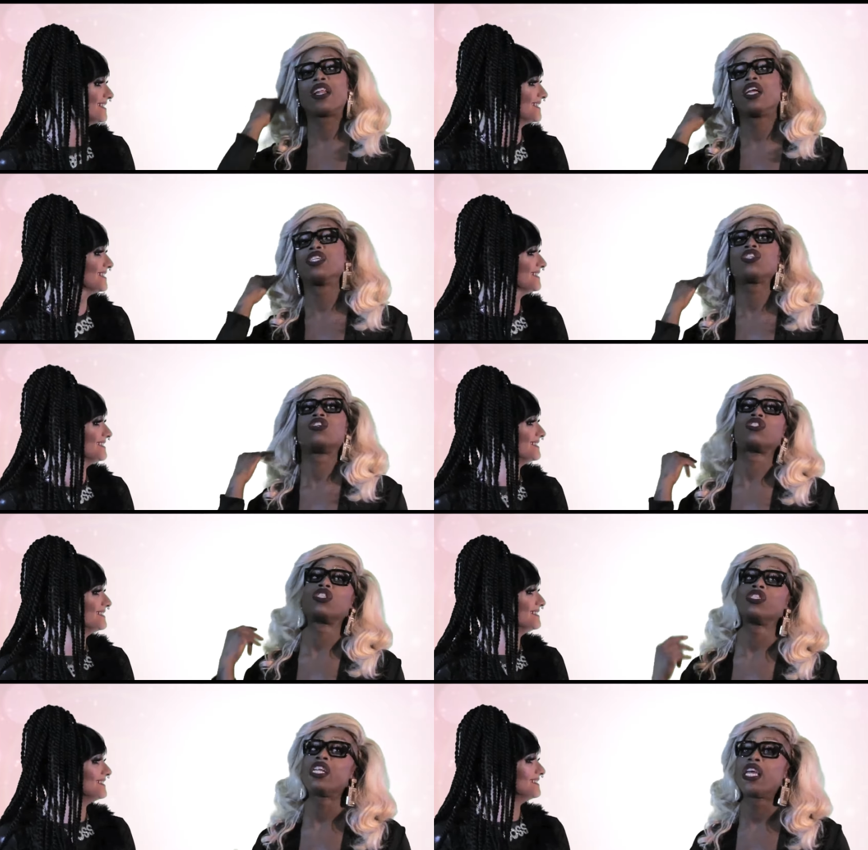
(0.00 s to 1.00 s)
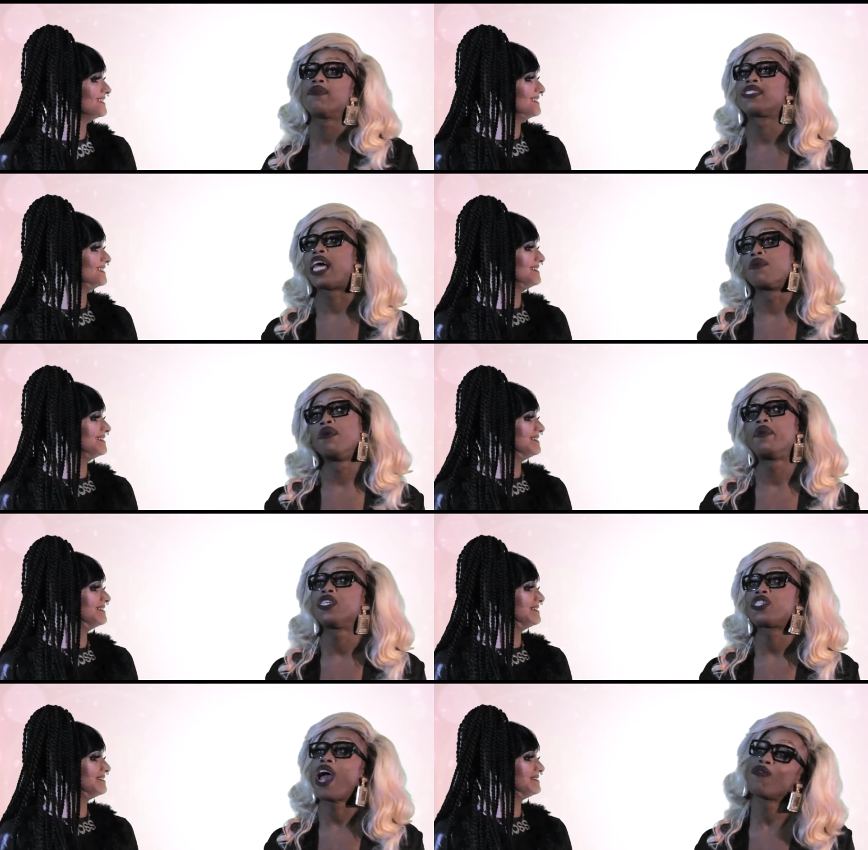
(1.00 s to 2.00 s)
Speaker 1: So I didn't do it. So then he was like, well,
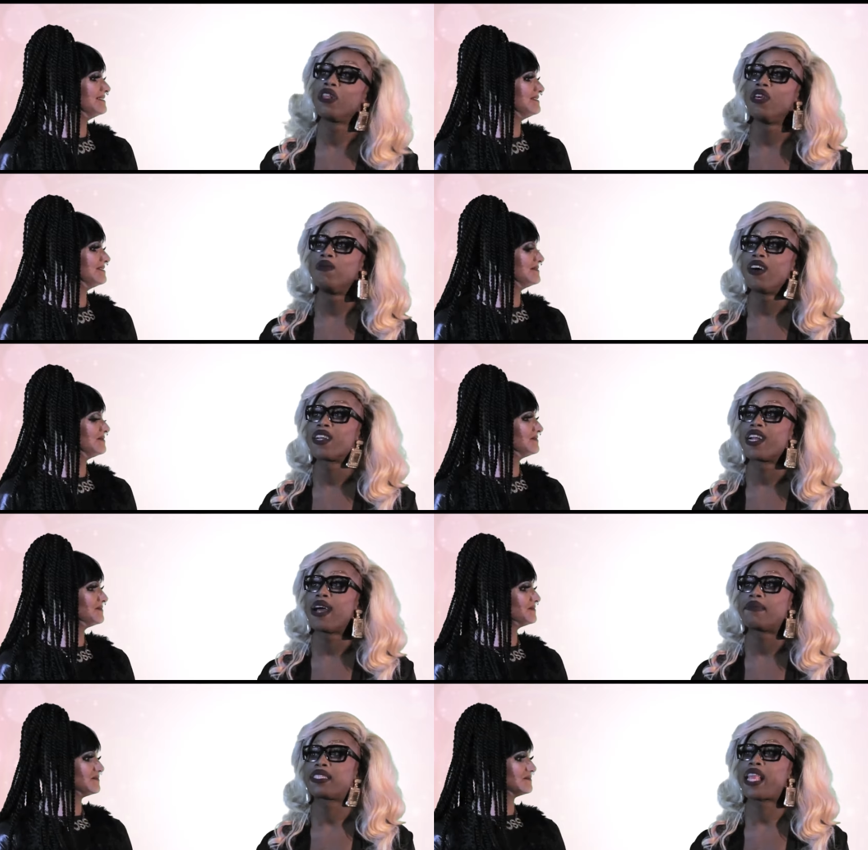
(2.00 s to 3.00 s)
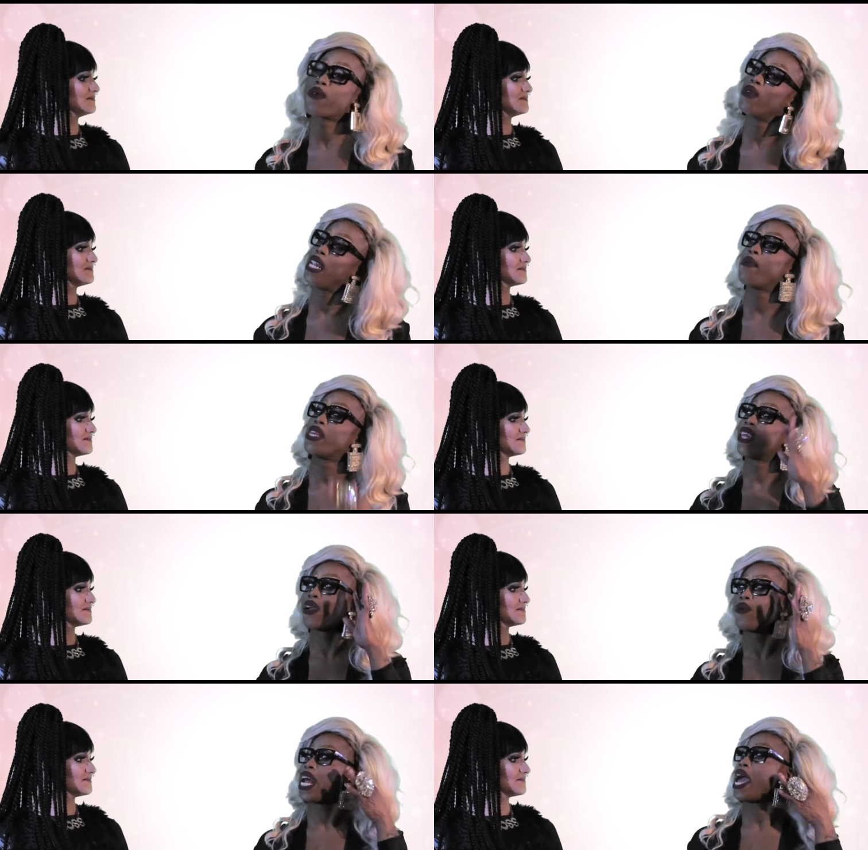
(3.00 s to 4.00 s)
bitch, I really want it. And I was like, well, let me
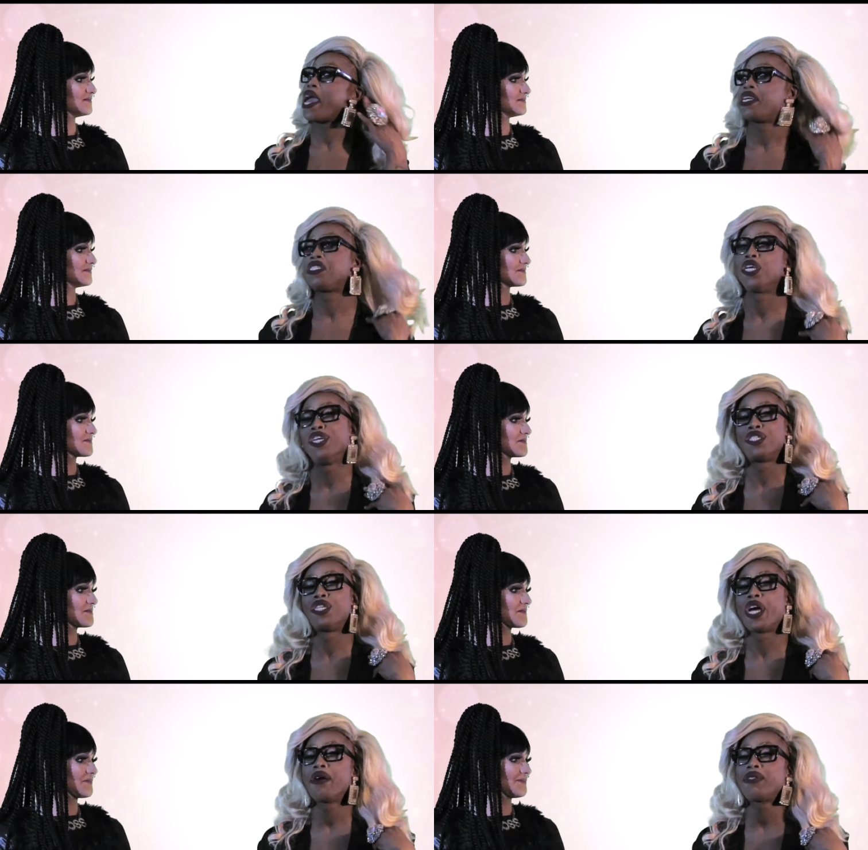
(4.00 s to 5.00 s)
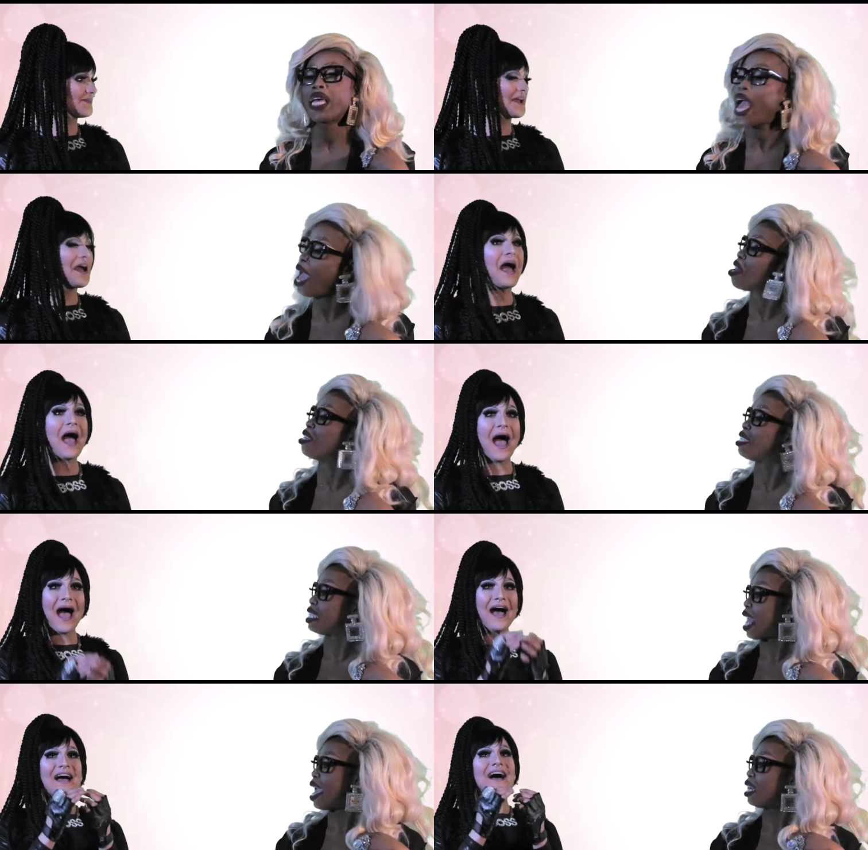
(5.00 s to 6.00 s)
think what I had to eat today. I was like, I ate a
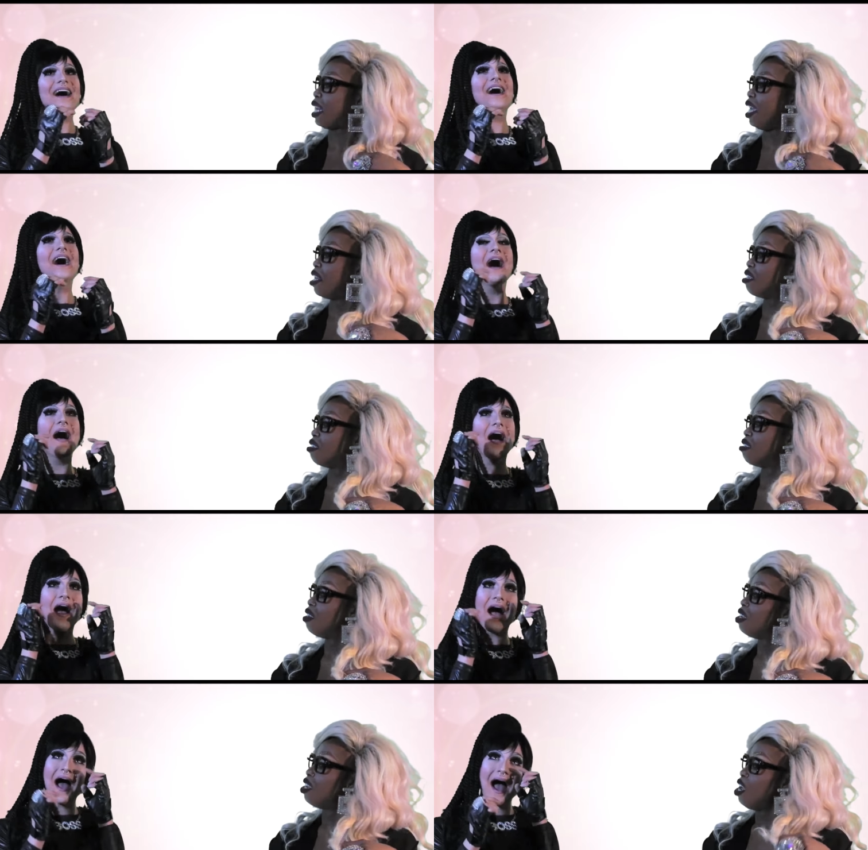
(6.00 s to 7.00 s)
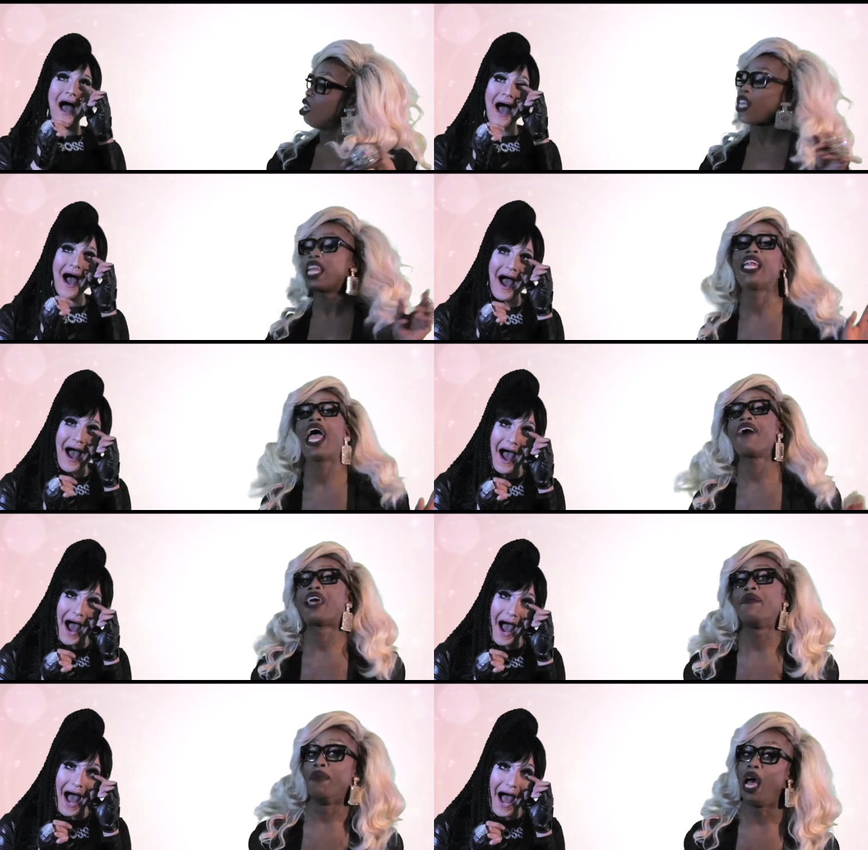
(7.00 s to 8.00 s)
salad. So I didn't
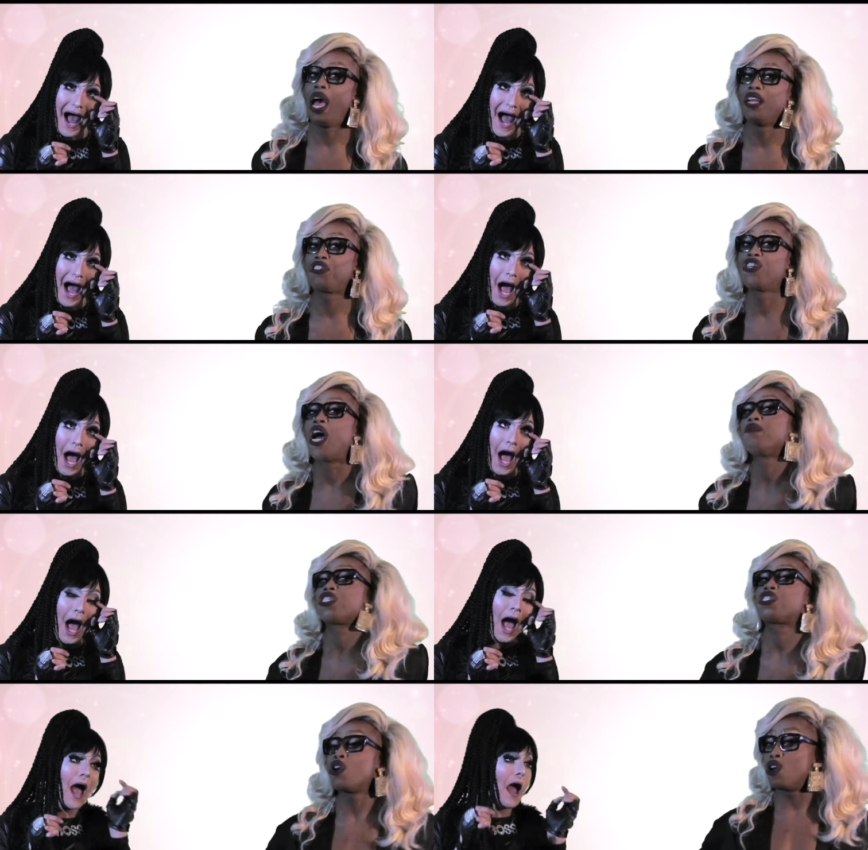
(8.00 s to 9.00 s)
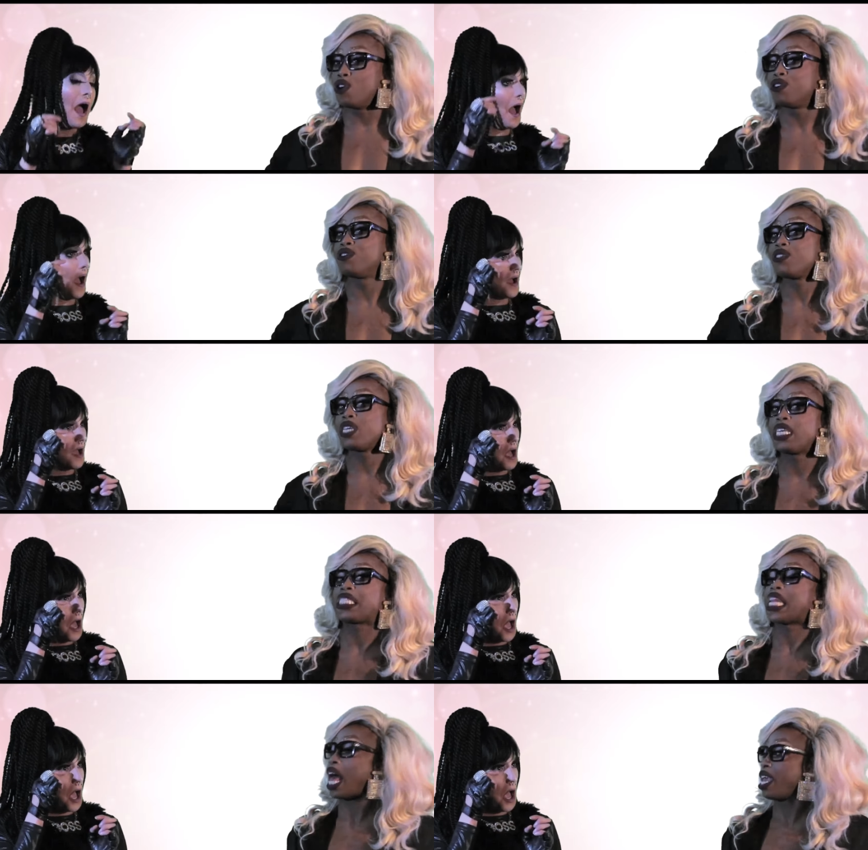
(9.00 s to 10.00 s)
have that much. You know, I'm just, ooh,
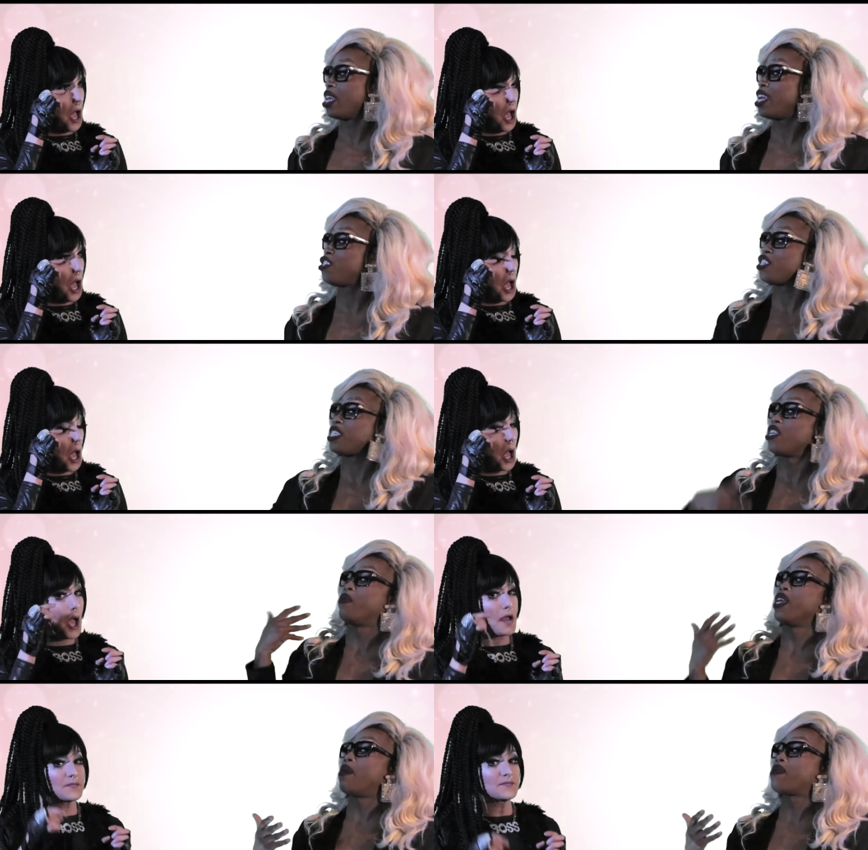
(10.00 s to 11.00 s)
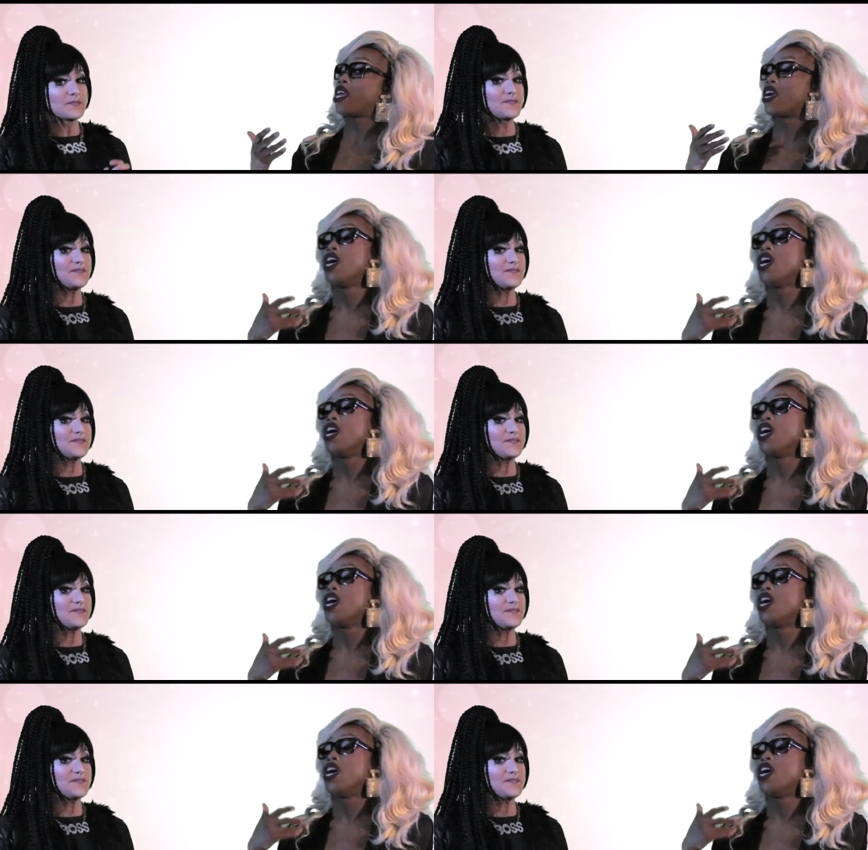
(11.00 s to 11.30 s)
it's light. It should still be up.